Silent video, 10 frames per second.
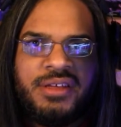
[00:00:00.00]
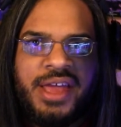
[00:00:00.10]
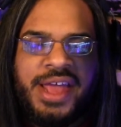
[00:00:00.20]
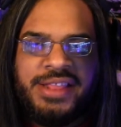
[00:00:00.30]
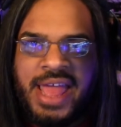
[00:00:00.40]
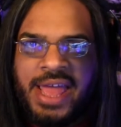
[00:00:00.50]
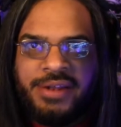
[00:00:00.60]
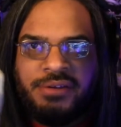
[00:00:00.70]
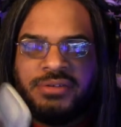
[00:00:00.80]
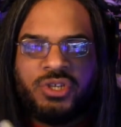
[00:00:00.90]
and
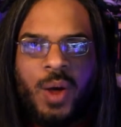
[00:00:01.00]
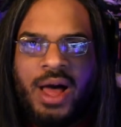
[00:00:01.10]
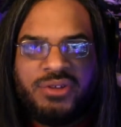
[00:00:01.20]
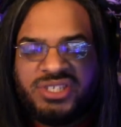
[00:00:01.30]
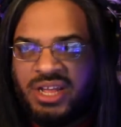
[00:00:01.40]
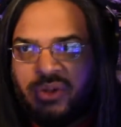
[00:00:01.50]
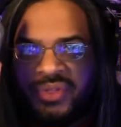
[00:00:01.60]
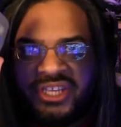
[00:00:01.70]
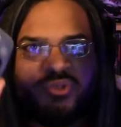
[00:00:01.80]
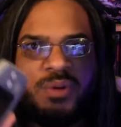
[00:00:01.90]
then so I'll sell
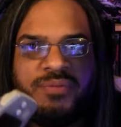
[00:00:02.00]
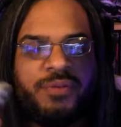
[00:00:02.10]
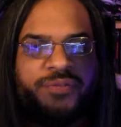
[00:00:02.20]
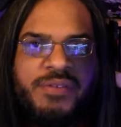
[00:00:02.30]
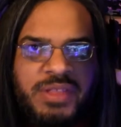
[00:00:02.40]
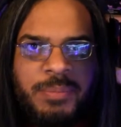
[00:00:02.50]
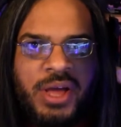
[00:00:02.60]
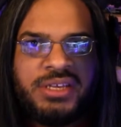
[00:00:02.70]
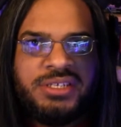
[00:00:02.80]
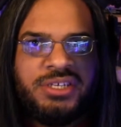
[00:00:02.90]
this one for
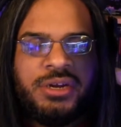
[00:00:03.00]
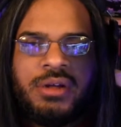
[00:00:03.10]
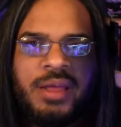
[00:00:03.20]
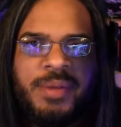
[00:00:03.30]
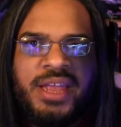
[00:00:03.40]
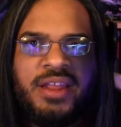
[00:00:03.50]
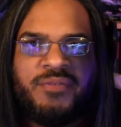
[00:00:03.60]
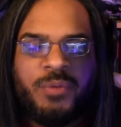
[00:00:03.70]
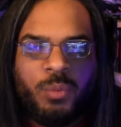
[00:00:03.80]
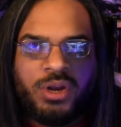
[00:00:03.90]
$50. You know what I mean?
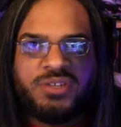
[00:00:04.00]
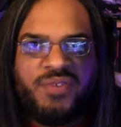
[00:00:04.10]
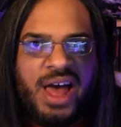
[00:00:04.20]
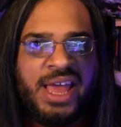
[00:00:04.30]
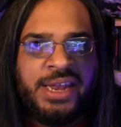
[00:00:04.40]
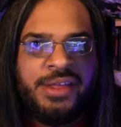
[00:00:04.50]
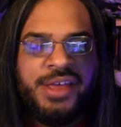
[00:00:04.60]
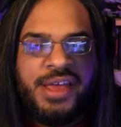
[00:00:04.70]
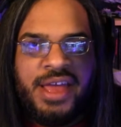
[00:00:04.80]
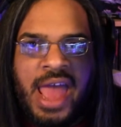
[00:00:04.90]
If it works fine,
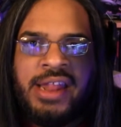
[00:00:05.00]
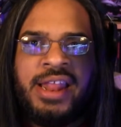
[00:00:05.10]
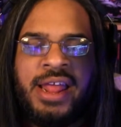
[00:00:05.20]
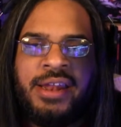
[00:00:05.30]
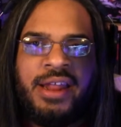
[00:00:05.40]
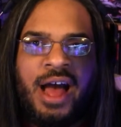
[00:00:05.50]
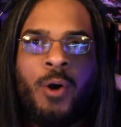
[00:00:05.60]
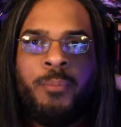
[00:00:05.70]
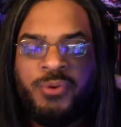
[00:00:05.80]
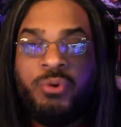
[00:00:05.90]
and then
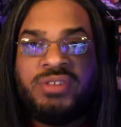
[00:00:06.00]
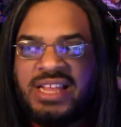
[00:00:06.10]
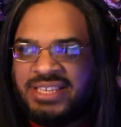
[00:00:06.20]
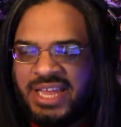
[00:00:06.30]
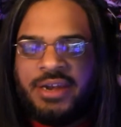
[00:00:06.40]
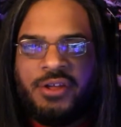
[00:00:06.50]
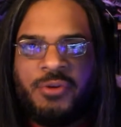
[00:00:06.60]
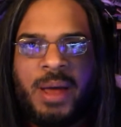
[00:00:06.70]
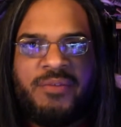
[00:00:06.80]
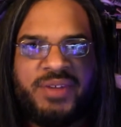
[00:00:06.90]
I'll use that to get
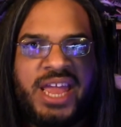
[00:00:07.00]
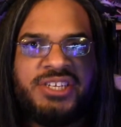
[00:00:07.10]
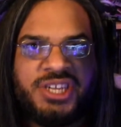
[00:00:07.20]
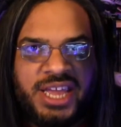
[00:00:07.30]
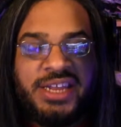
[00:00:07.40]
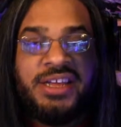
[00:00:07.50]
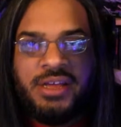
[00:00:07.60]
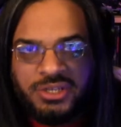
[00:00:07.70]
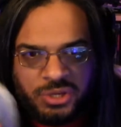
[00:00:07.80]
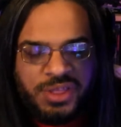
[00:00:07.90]
another modification kit,
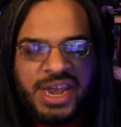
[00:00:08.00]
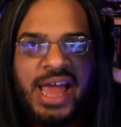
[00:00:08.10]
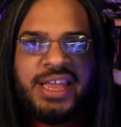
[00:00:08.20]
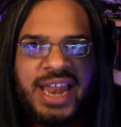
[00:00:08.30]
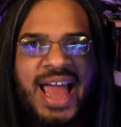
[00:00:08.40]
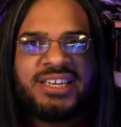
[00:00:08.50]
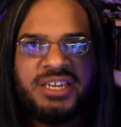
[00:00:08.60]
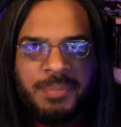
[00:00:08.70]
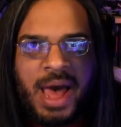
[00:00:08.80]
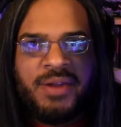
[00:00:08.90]
so then I can
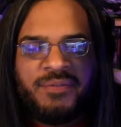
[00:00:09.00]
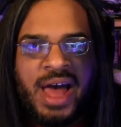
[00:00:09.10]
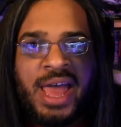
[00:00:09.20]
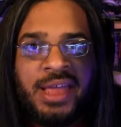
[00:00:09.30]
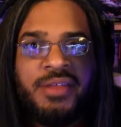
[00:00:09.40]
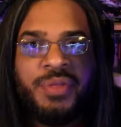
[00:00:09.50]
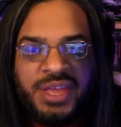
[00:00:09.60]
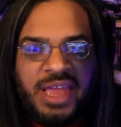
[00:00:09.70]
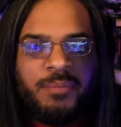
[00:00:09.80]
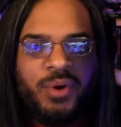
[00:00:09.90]
actually modify the
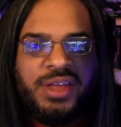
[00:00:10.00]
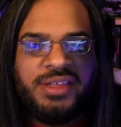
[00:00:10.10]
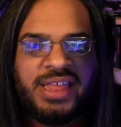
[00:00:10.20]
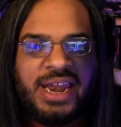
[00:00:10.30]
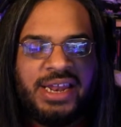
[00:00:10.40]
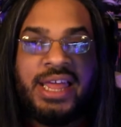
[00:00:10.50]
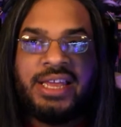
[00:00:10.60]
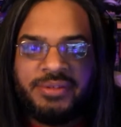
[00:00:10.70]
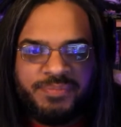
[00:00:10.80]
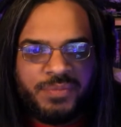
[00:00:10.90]
Game Boy that I like.